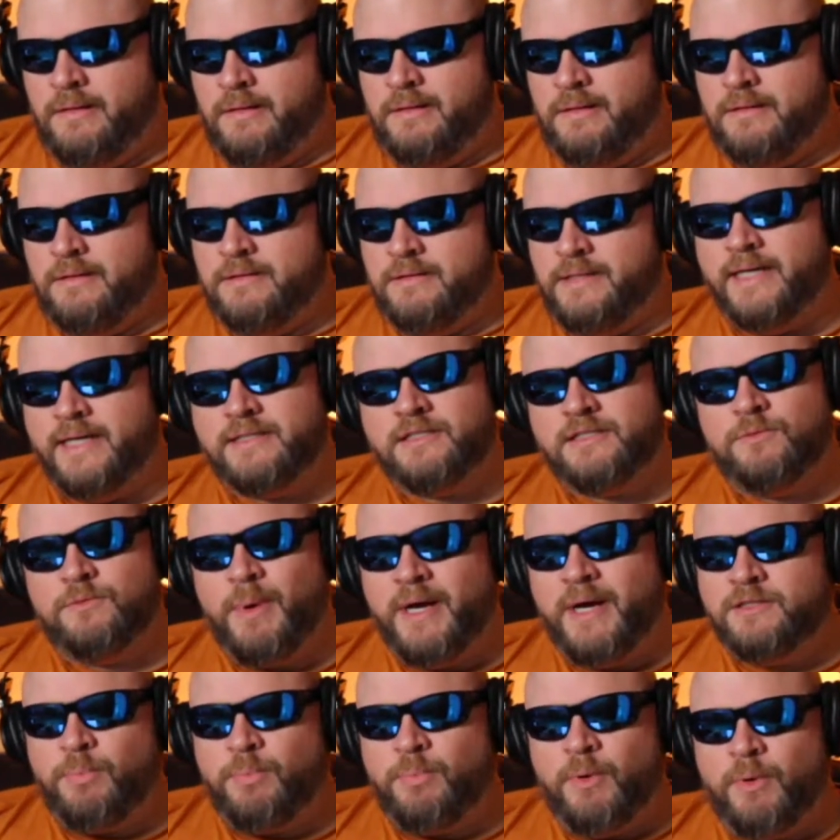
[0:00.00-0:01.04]
Texas
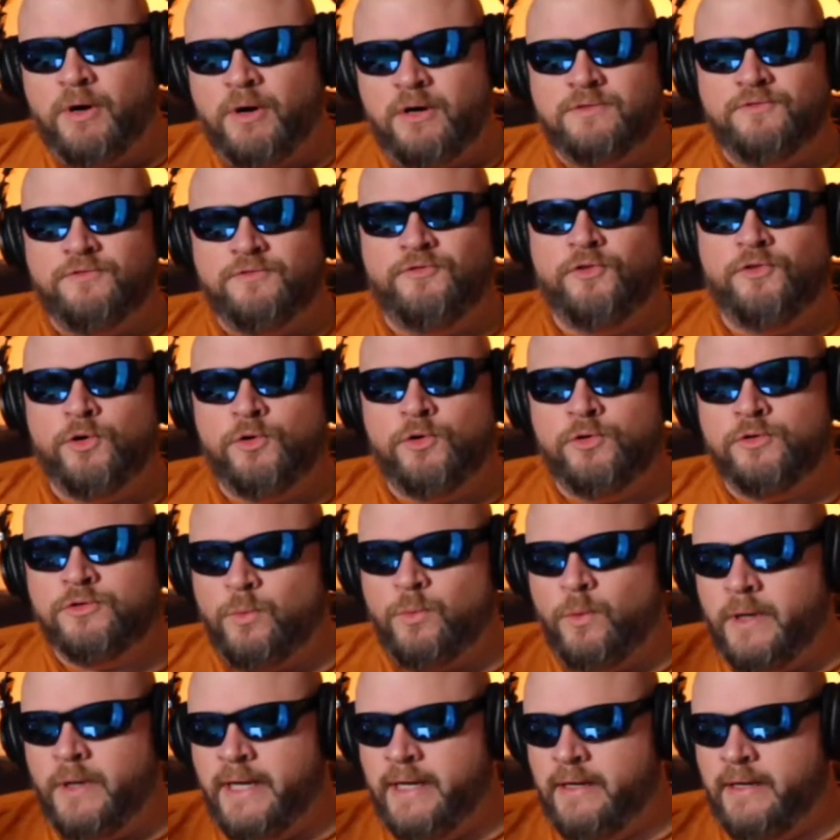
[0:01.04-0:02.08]
baseball's in full
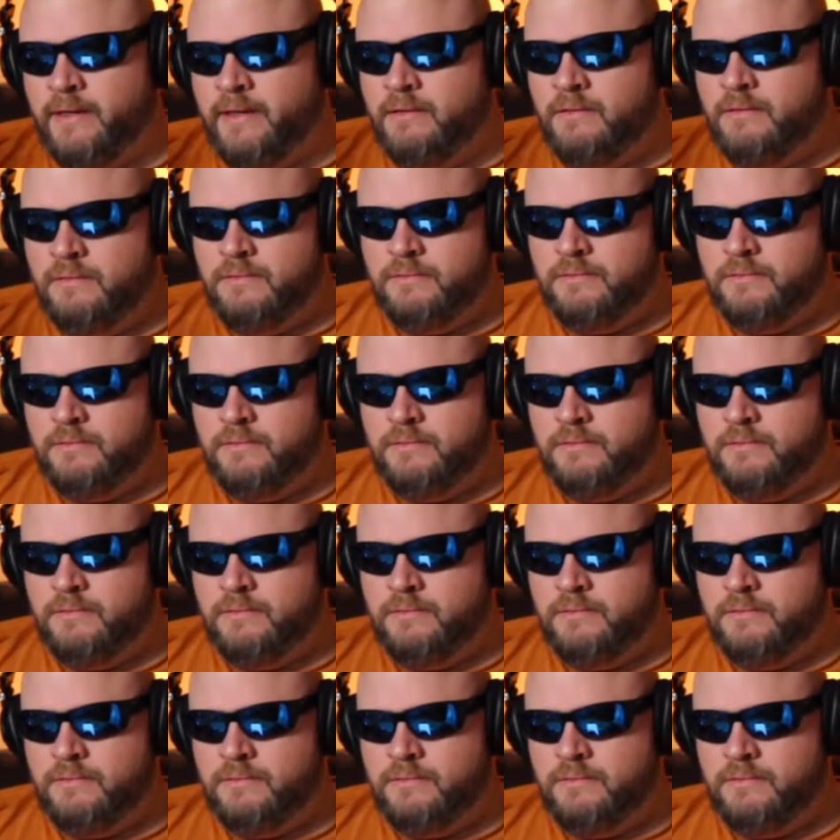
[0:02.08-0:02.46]
swing.